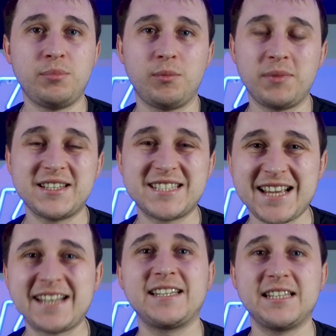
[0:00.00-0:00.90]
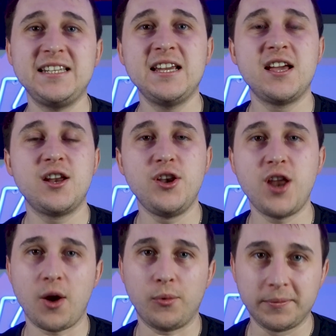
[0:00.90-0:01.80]
pump, sadly,
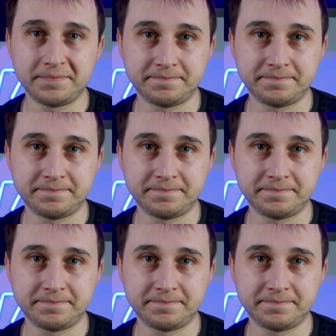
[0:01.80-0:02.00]
no.